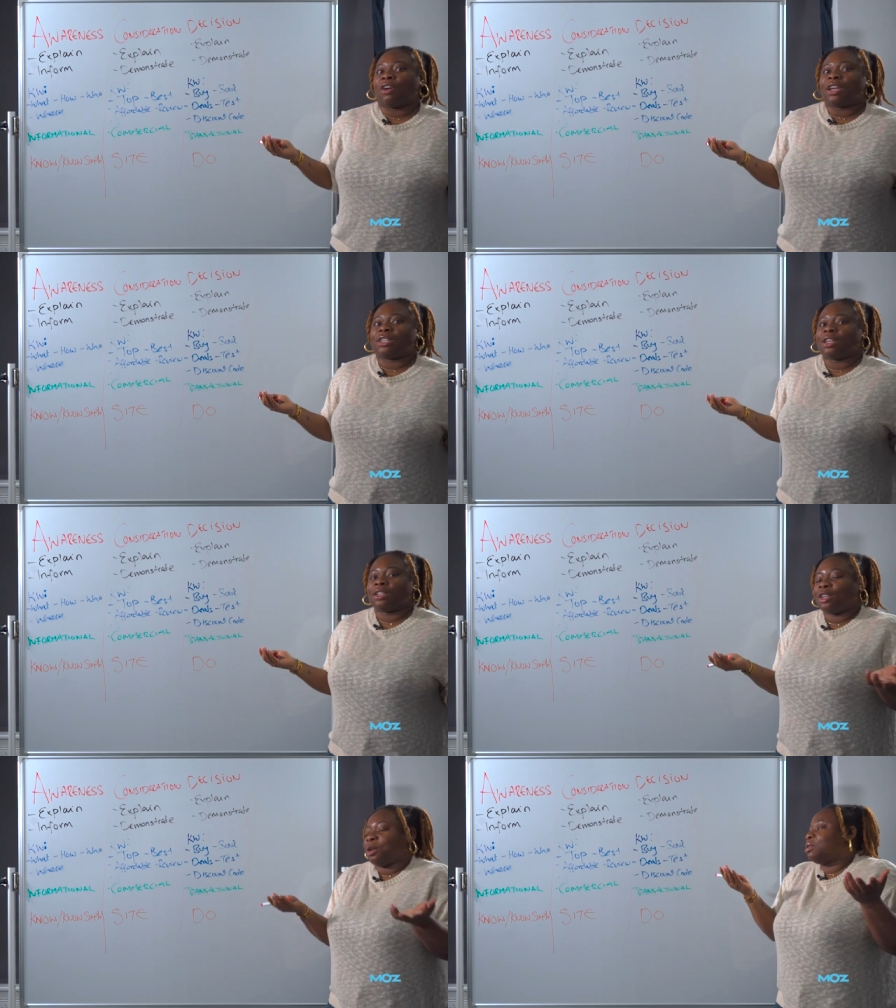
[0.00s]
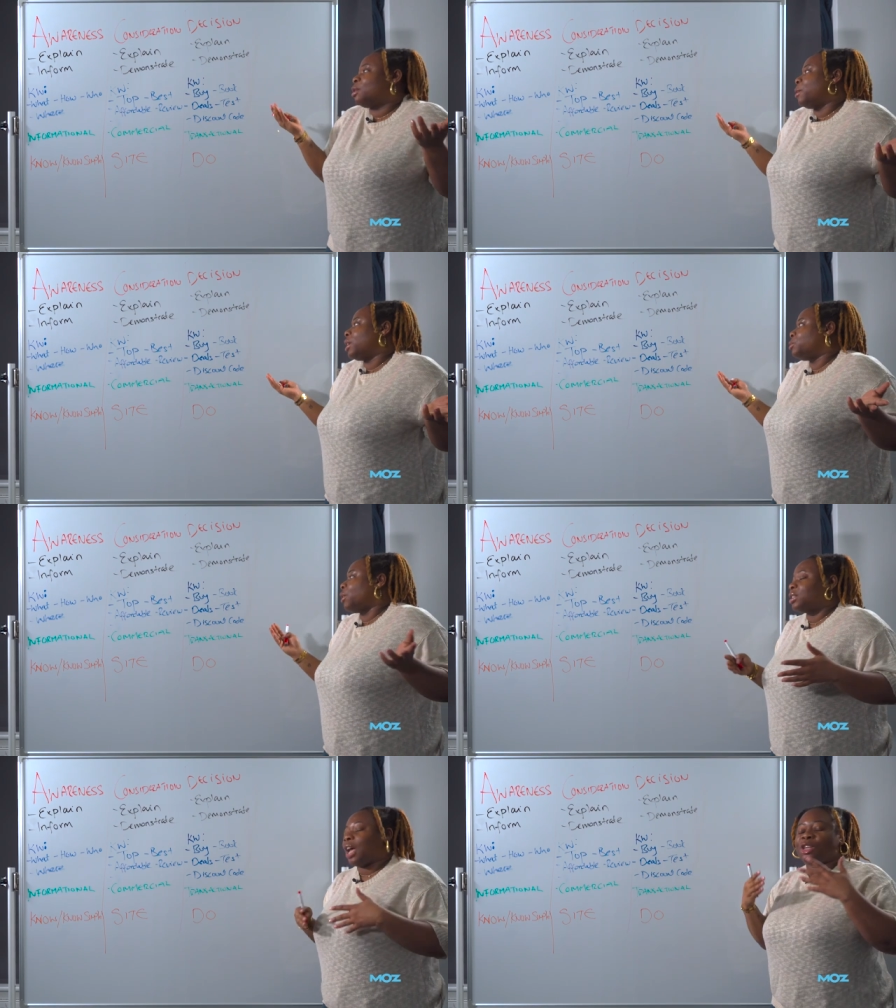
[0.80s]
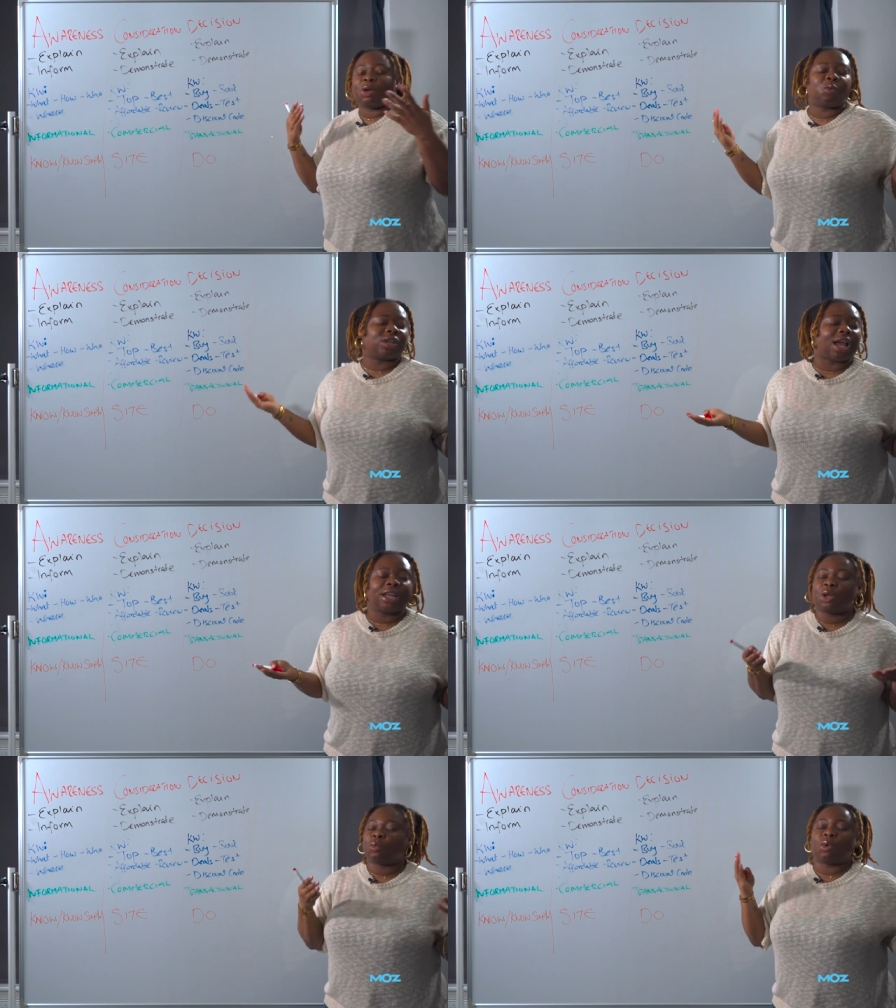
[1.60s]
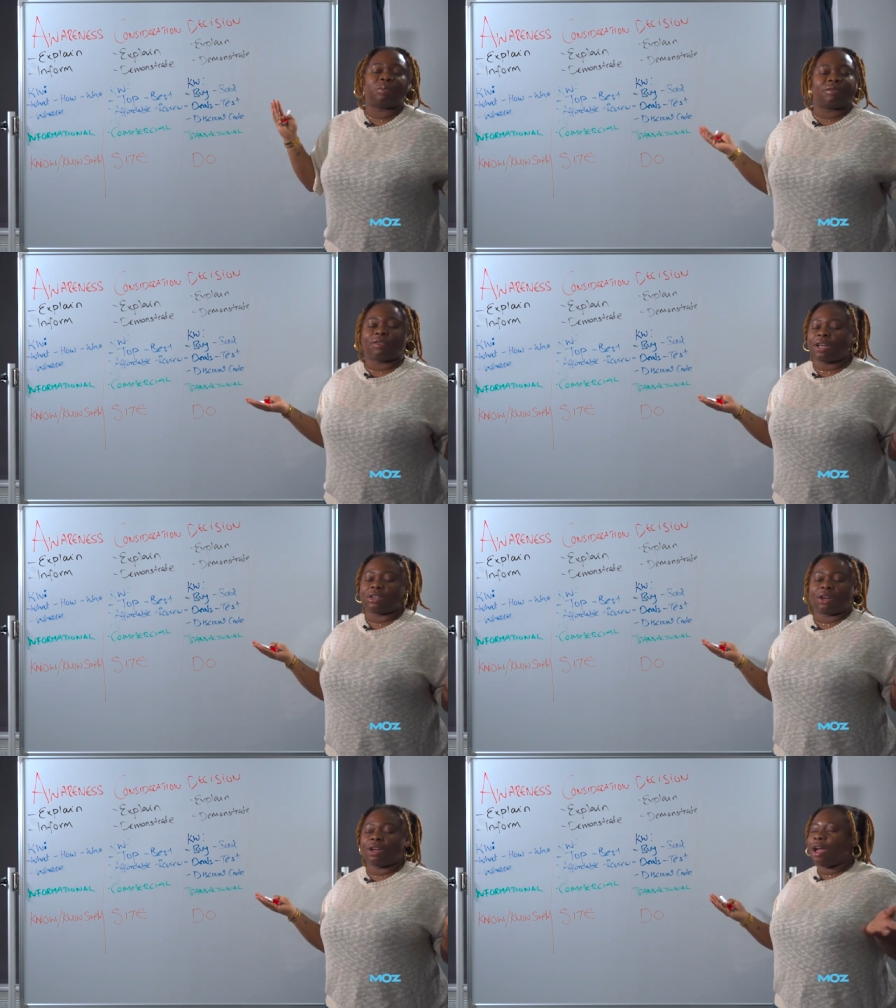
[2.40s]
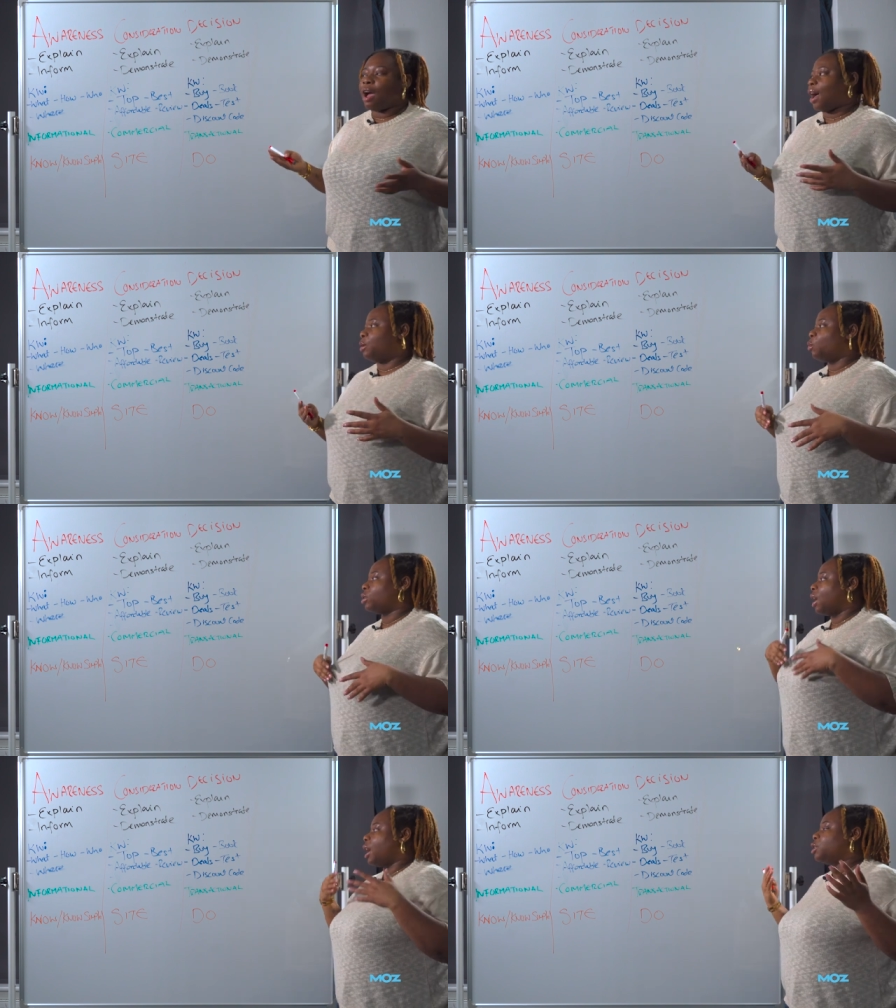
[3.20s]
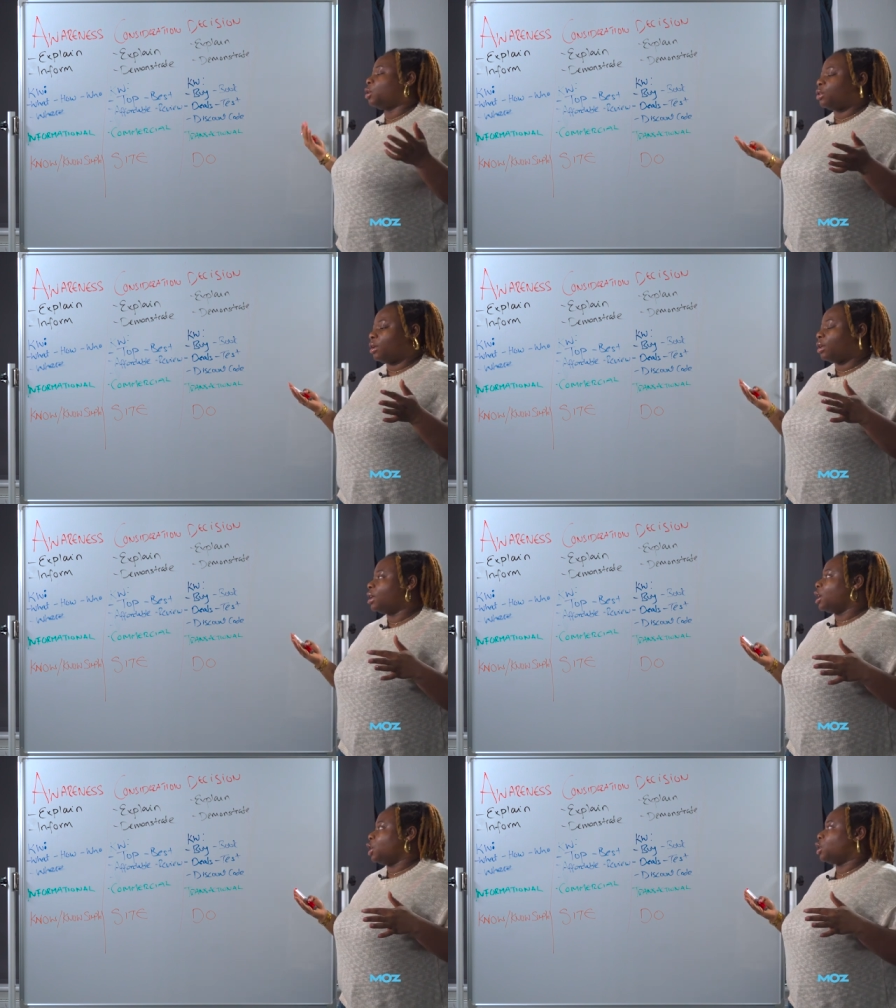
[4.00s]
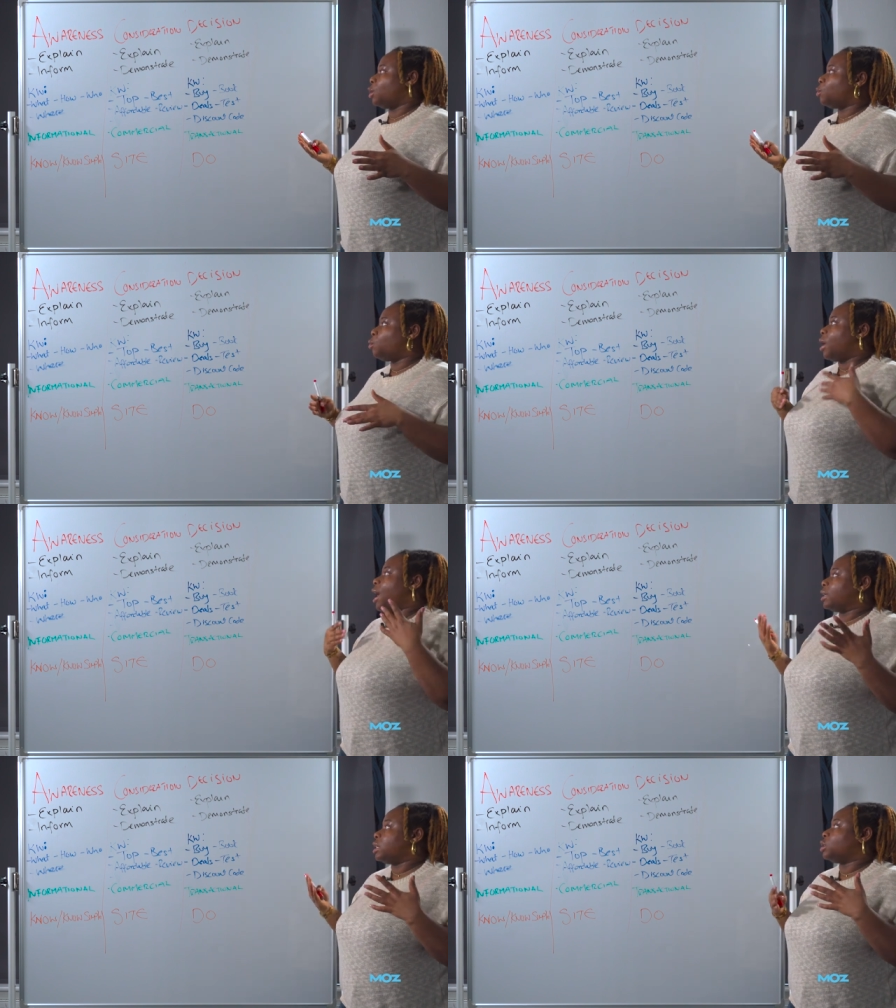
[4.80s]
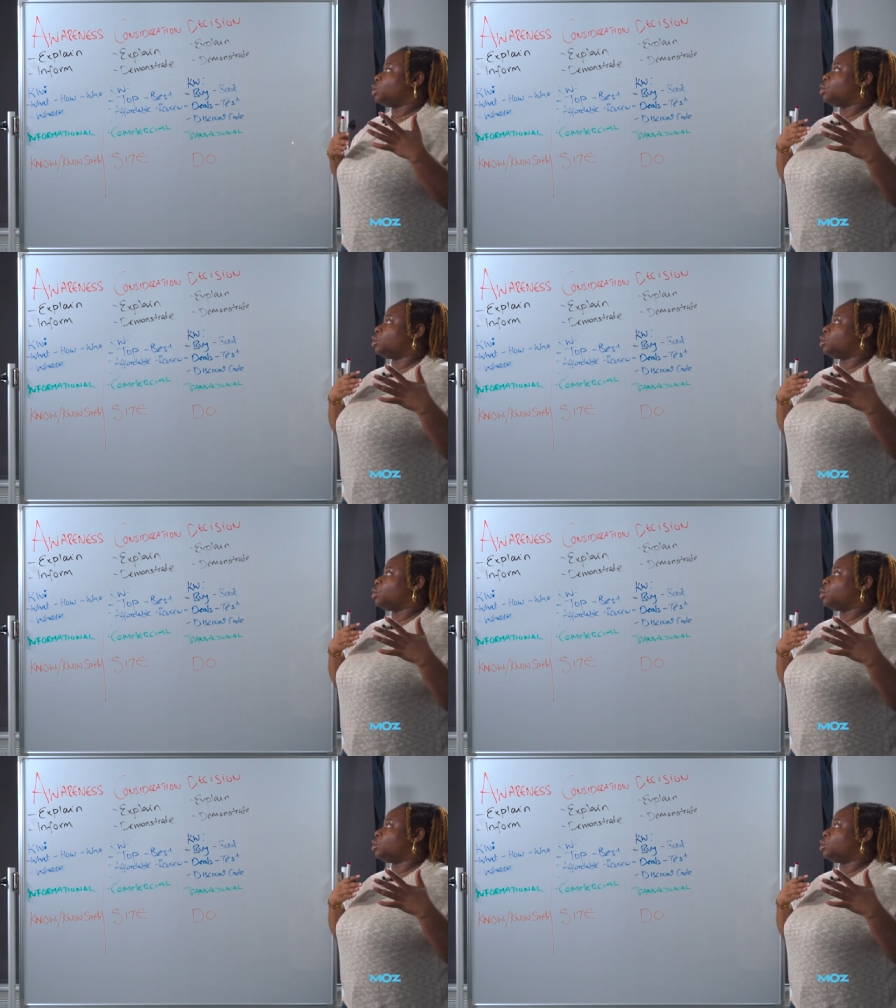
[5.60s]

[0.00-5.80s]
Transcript: find, you know, the best price. I know what provider I want. I know the, you know, where I need to